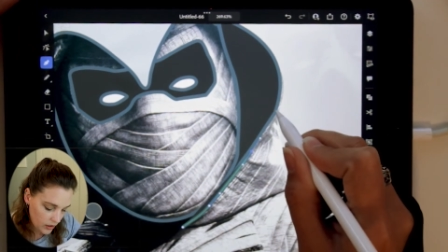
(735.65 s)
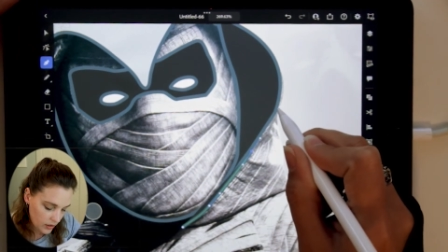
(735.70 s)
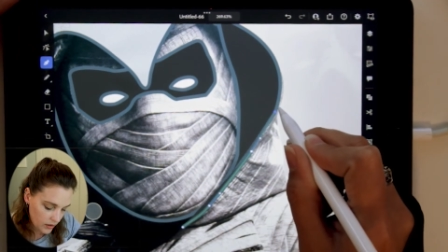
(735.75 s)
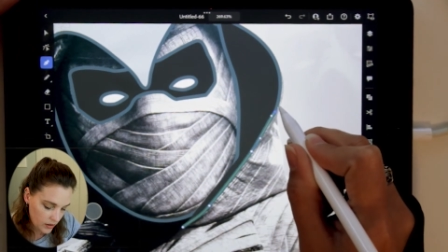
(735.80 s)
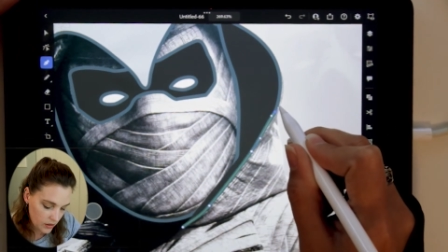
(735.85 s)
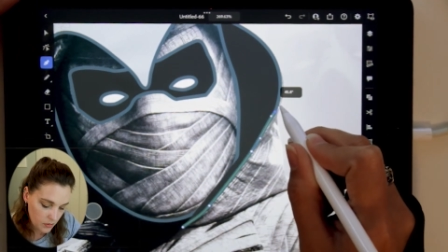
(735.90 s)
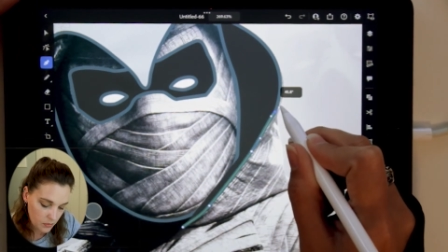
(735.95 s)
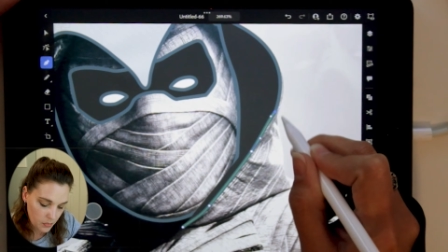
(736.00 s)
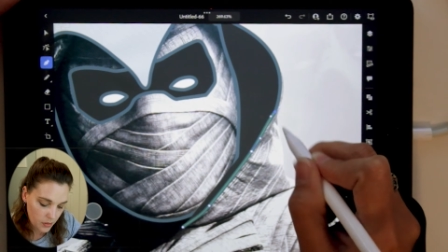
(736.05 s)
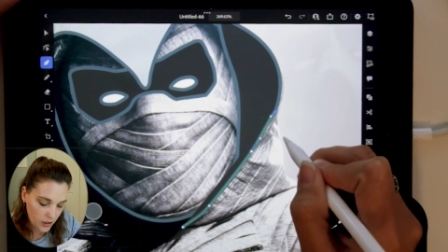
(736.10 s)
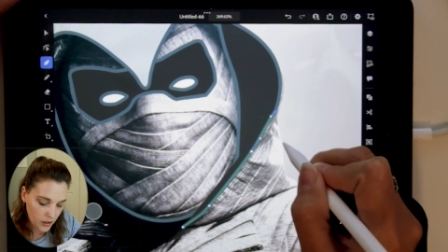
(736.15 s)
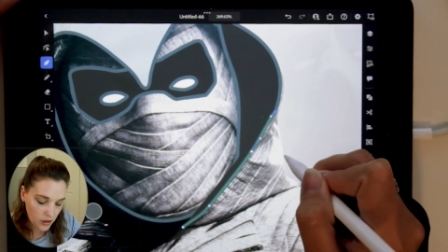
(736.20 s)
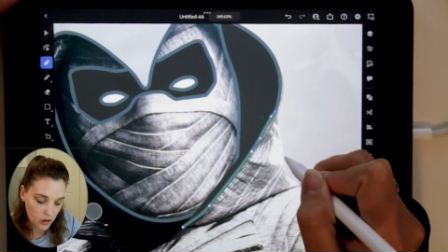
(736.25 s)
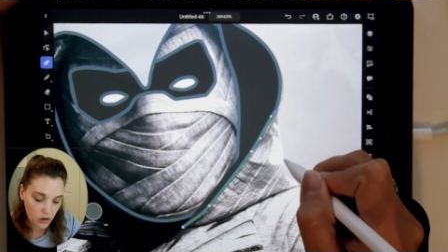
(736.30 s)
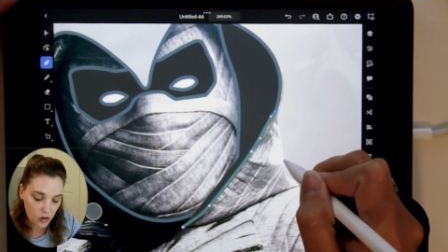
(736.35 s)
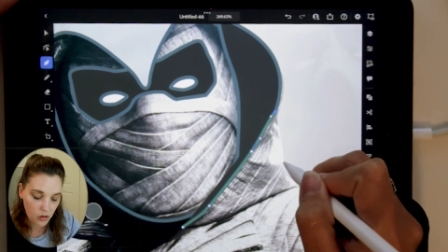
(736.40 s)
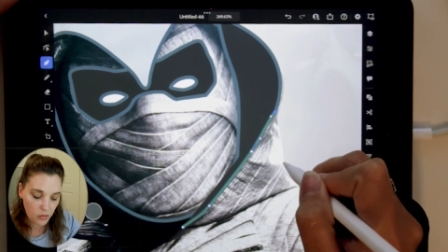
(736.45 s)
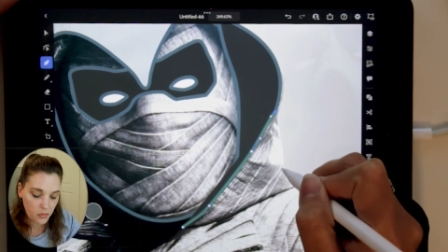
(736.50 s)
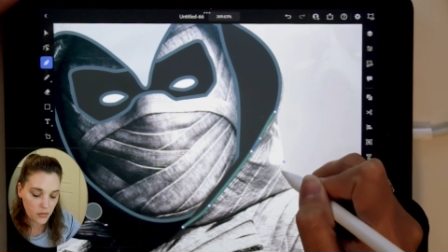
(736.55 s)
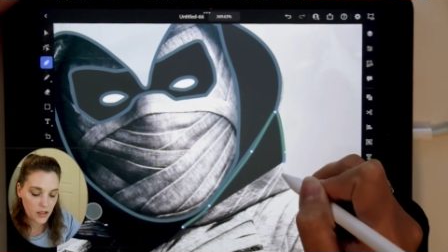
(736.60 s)
then by
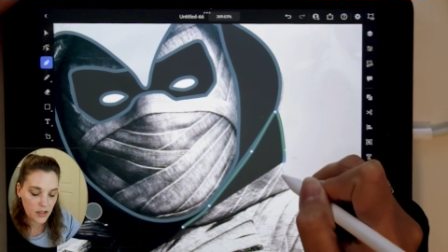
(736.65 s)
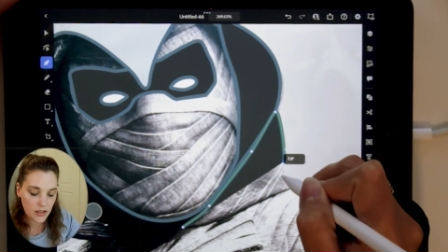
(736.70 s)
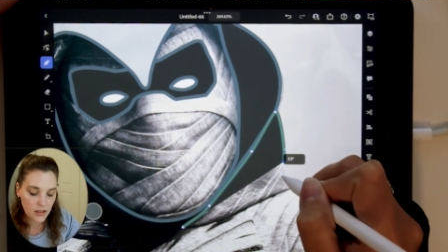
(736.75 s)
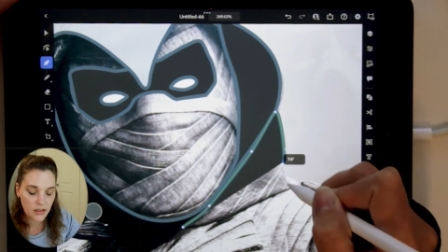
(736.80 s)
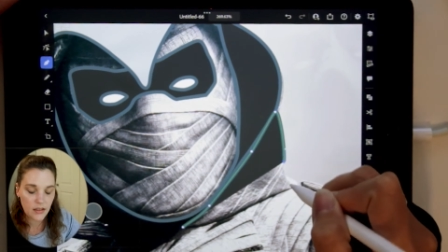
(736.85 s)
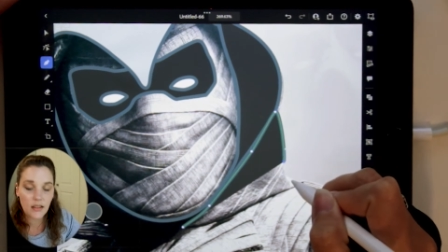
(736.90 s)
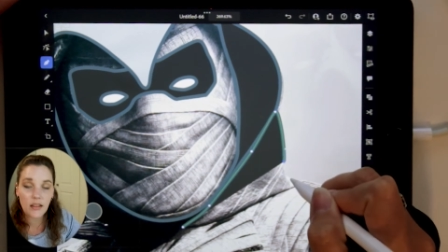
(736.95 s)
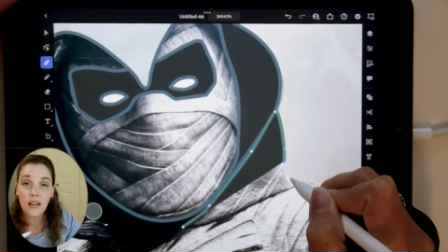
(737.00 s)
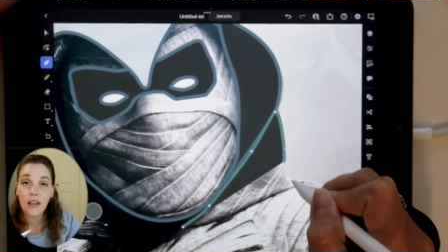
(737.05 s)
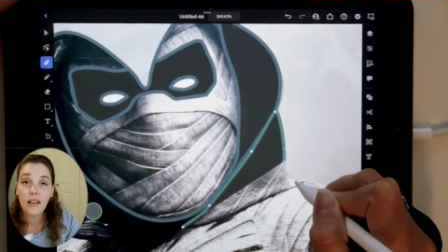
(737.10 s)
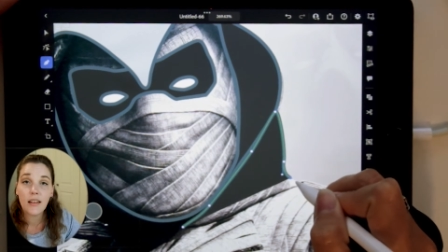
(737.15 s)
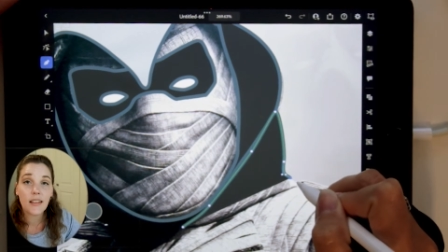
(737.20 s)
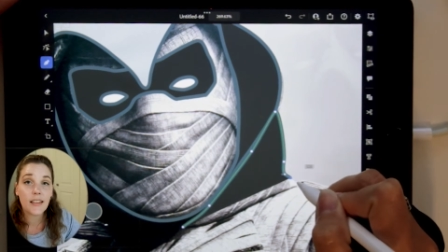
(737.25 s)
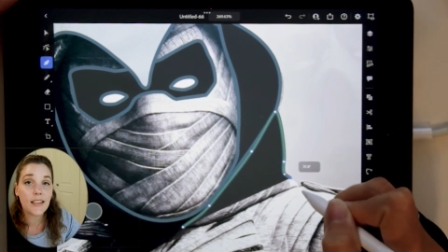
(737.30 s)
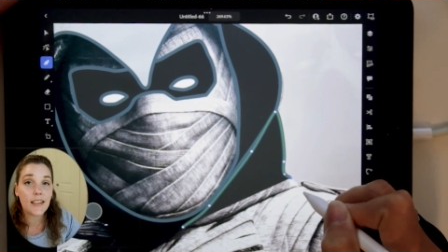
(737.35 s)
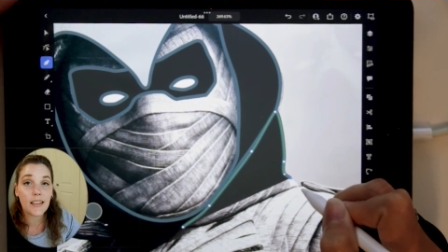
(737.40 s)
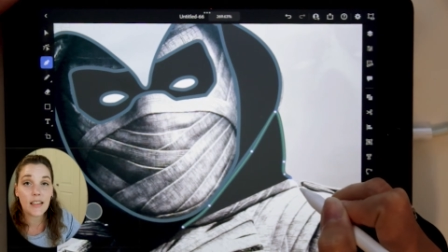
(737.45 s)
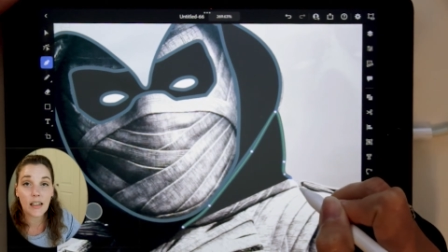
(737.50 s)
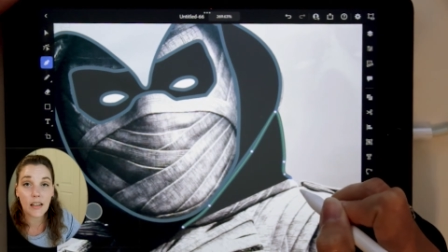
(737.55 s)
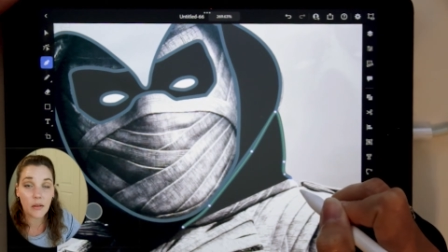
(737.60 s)
all means,
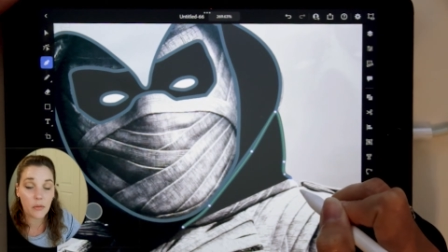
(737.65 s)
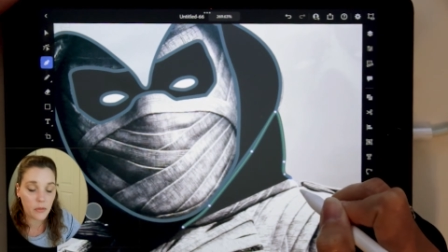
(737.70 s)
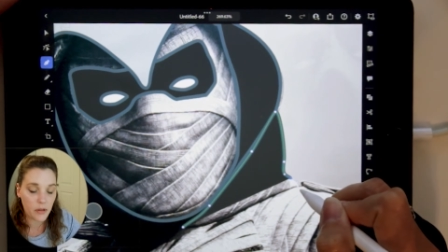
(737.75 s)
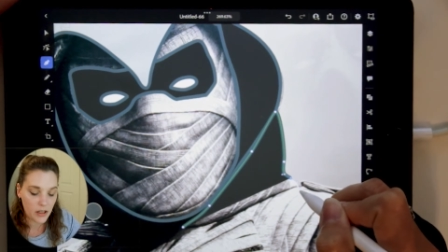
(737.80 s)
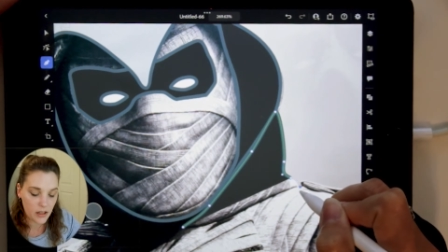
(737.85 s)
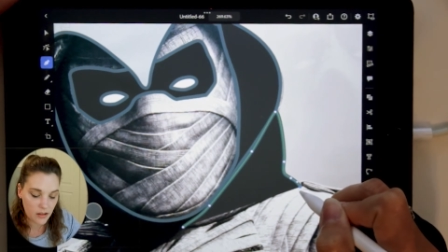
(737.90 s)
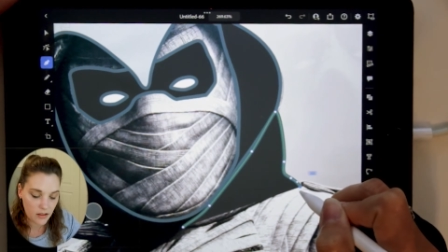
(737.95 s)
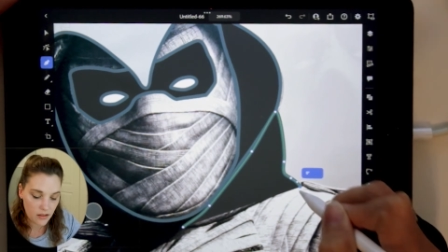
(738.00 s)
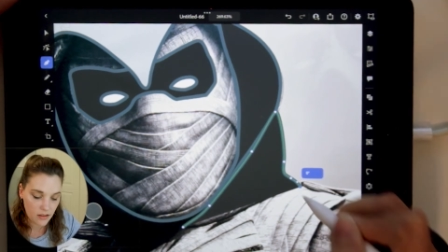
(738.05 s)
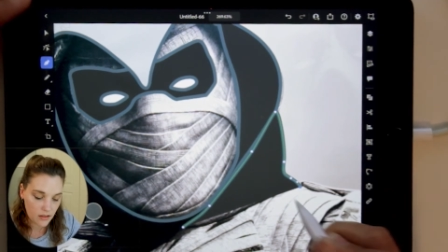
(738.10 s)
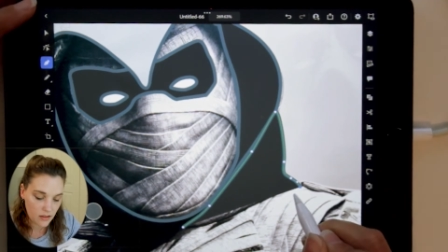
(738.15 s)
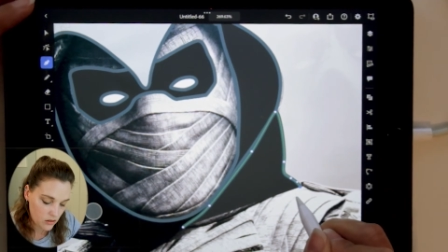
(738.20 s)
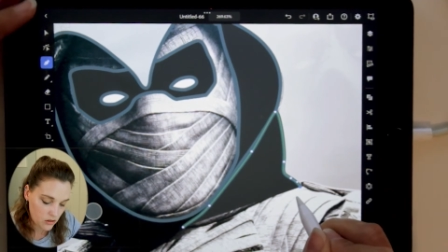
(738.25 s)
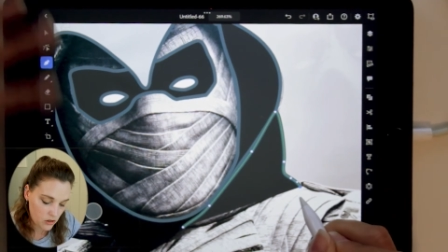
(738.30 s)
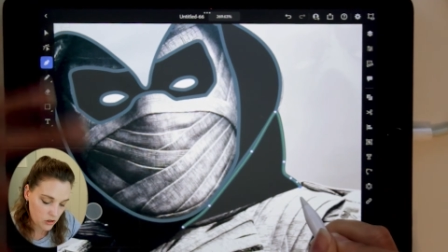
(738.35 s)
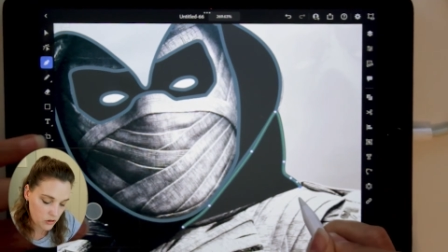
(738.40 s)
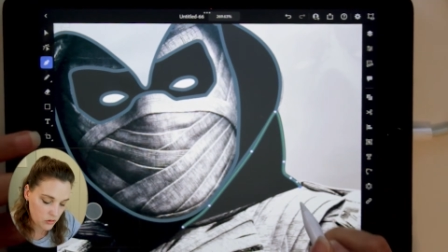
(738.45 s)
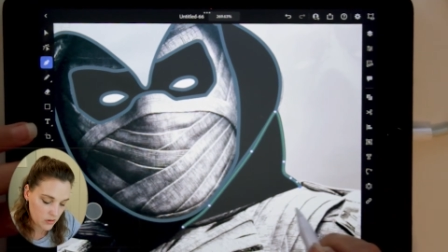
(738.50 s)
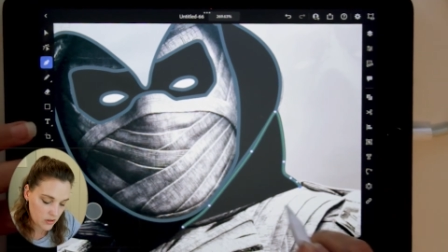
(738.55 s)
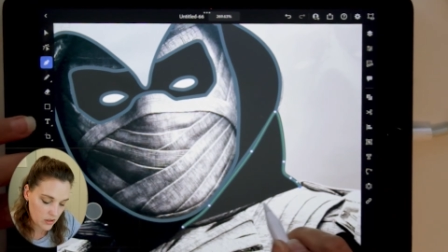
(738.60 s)
stick with
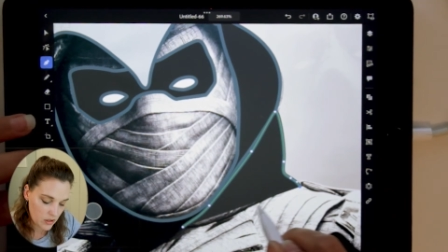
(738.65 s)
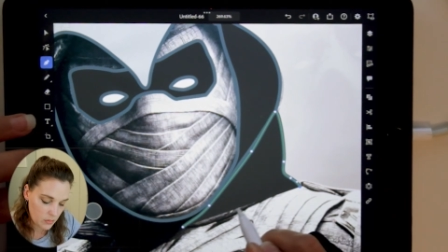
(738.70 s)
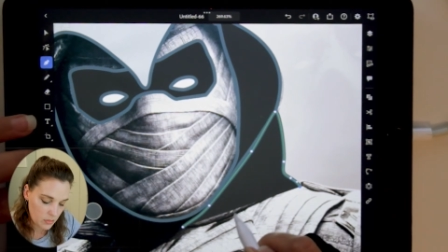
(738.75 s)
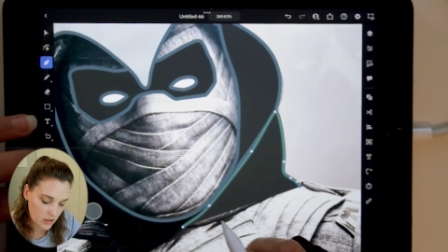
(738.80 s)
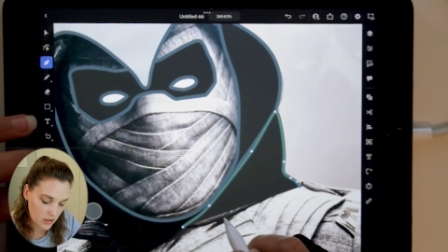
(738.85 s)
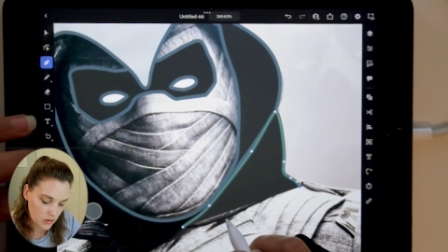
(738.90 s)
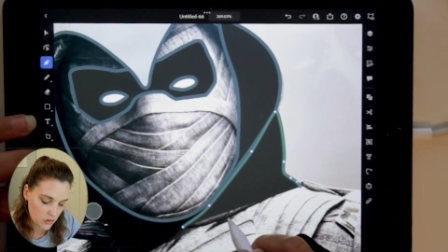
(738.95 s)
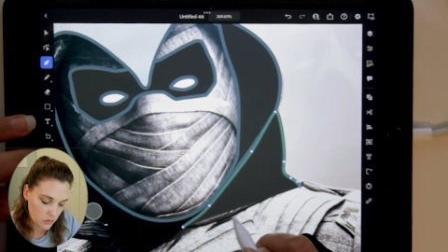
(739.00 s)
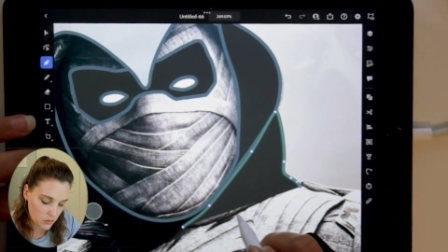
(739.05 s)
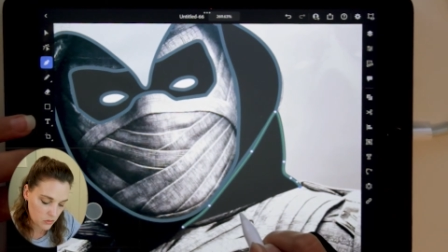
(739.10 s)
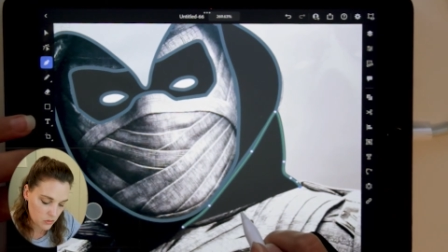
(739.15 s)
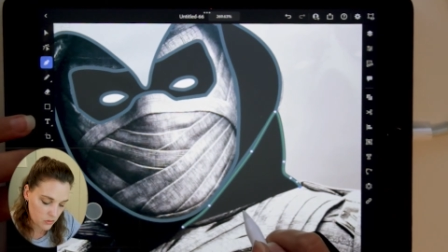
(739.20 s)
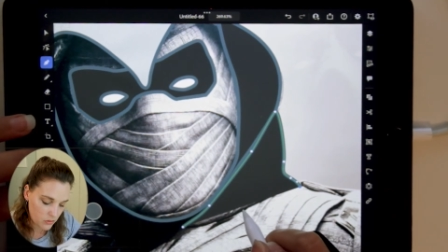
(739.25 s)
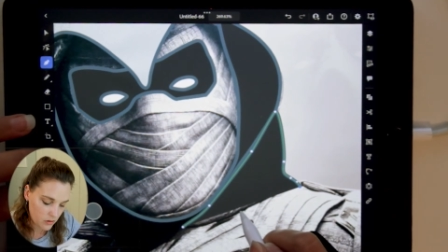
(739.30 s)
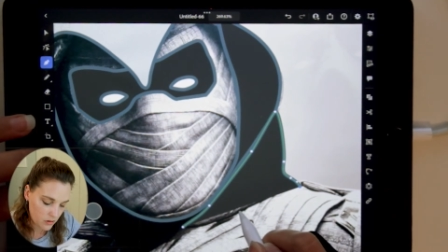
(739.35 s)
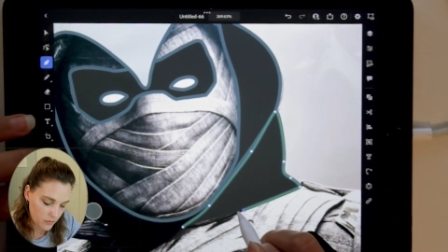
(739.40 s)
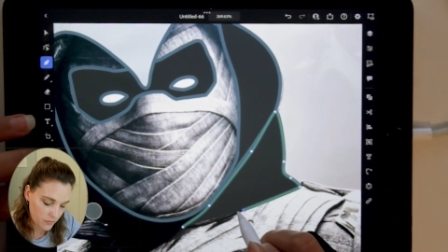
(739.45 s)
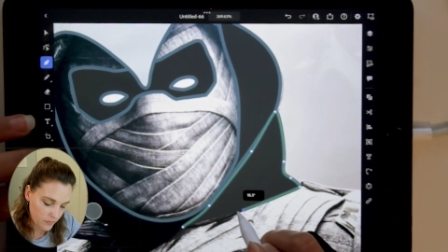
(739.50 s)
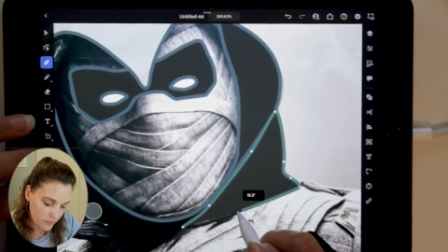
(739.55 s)
using the pencil tool.